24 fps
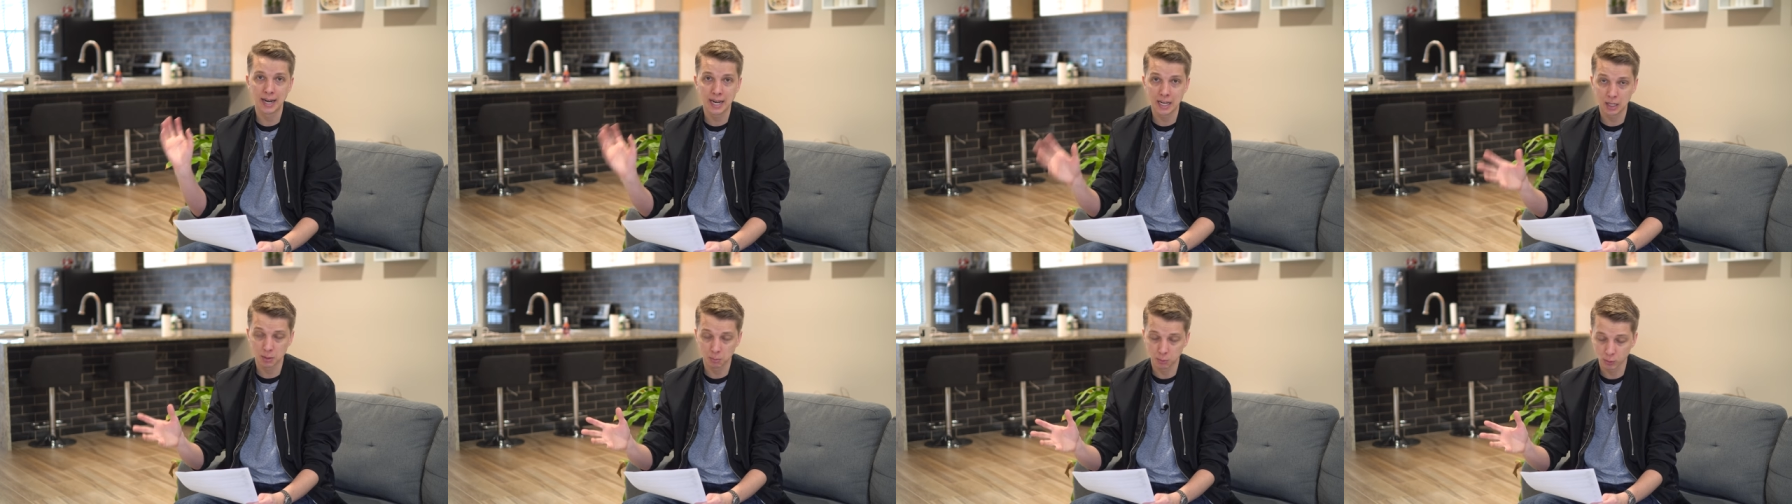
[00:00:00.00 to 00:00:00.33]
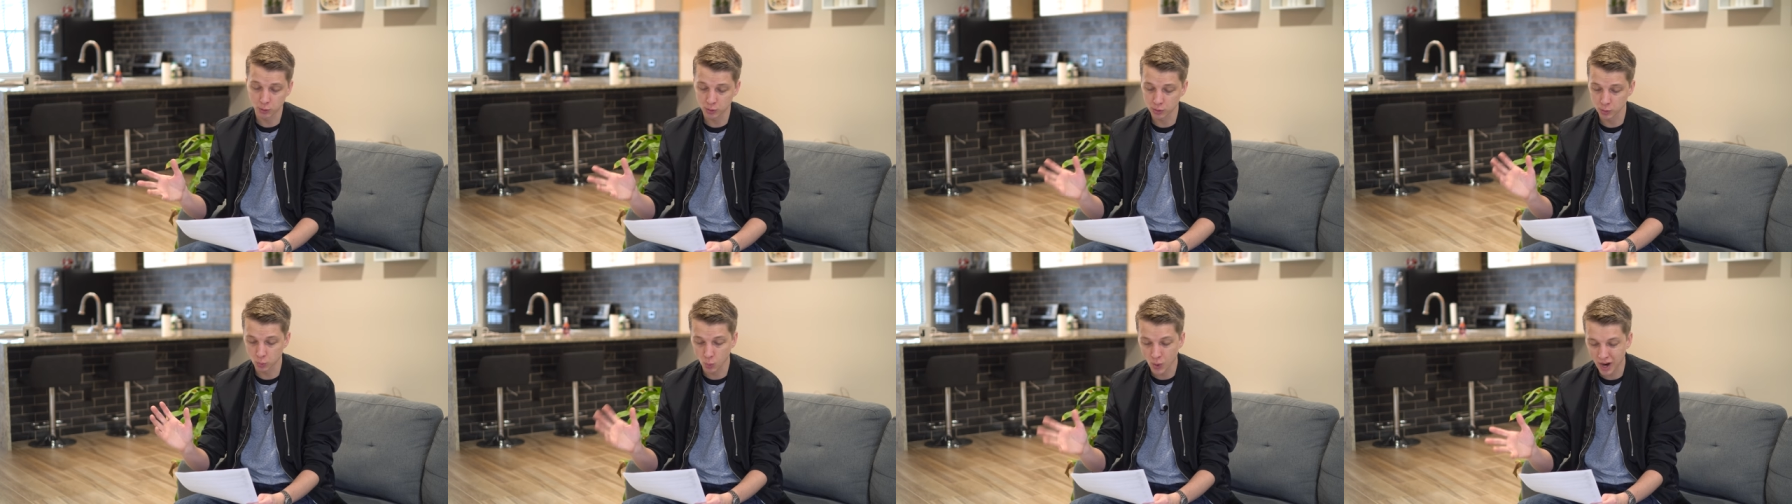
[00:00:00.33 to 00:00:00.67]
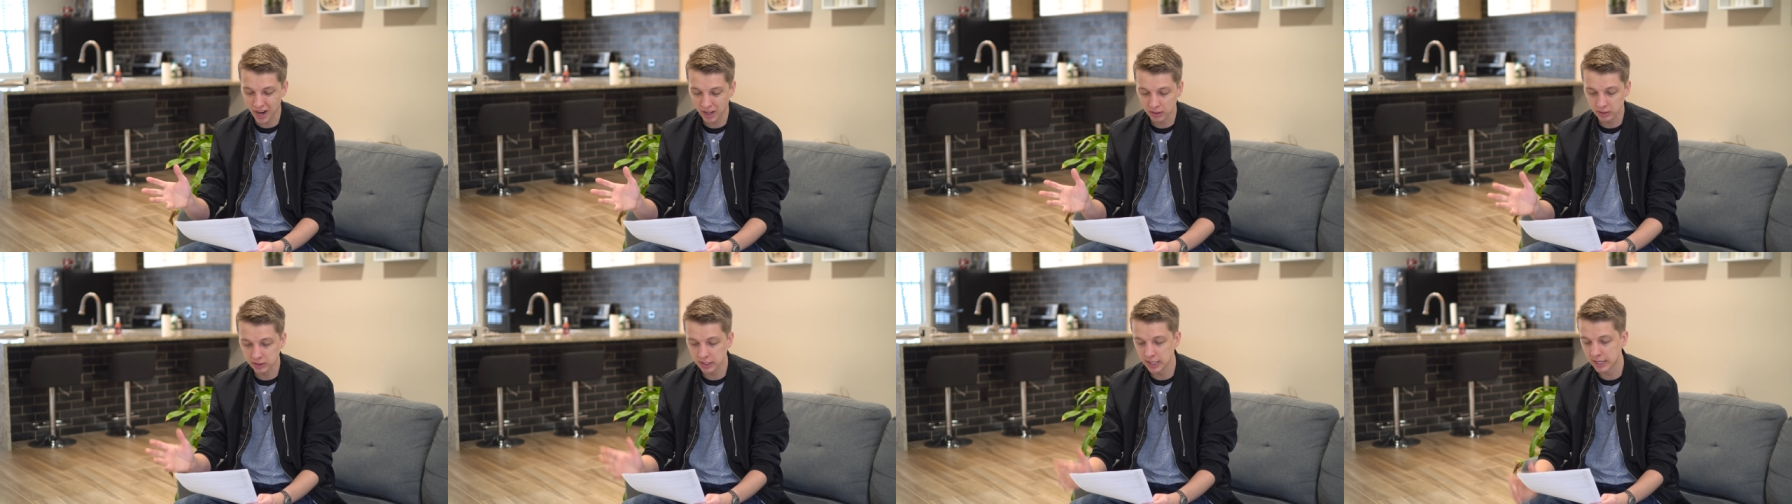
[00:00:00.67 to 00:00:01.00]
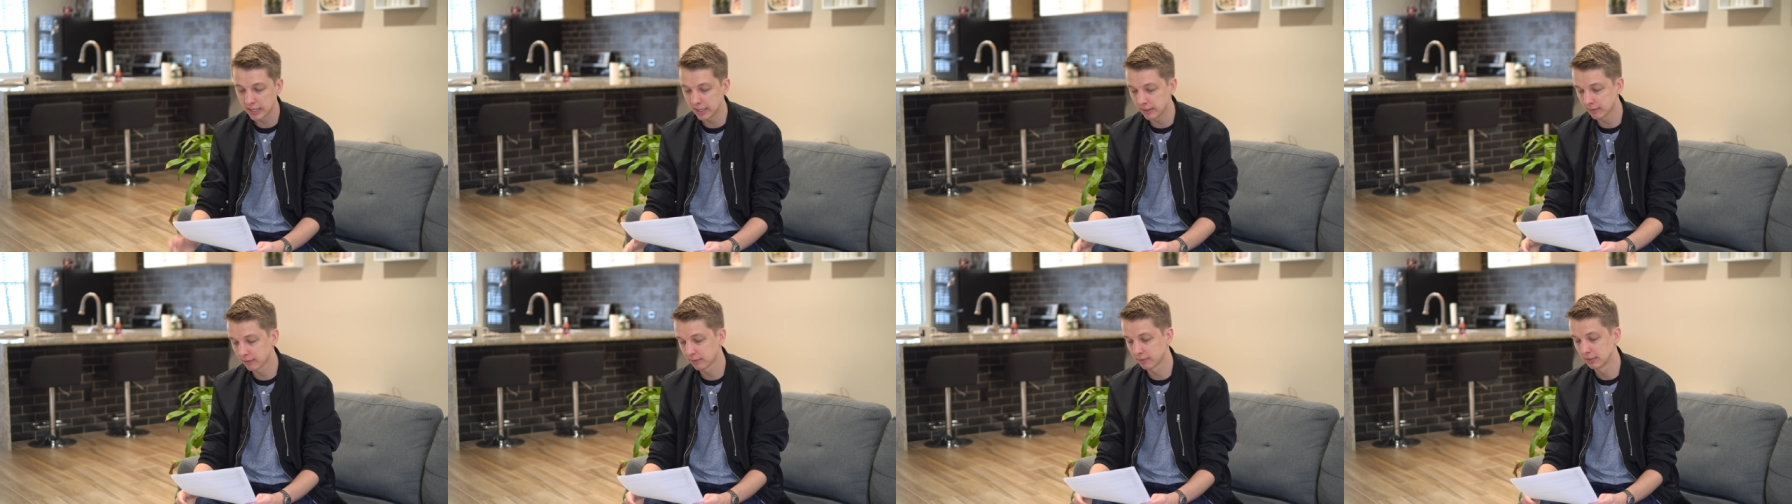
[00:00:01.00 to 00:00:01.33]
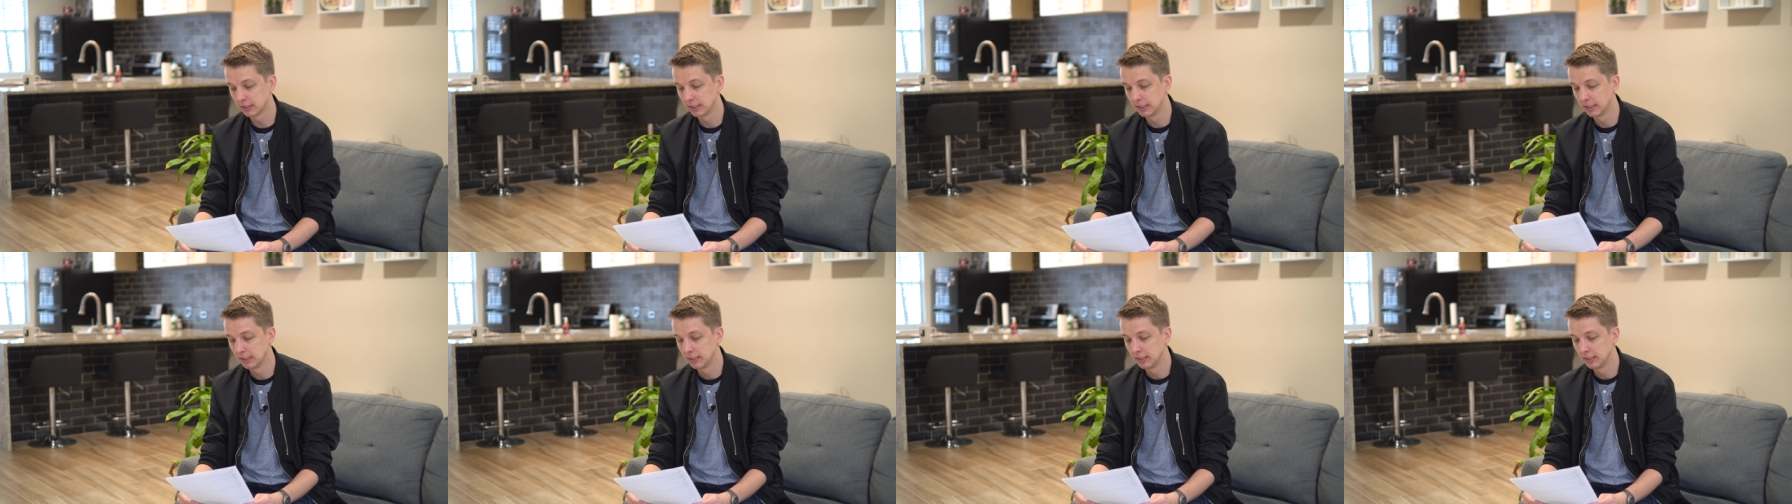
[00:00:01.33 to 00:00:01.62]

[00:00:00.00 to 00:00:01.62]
animals, wildlife,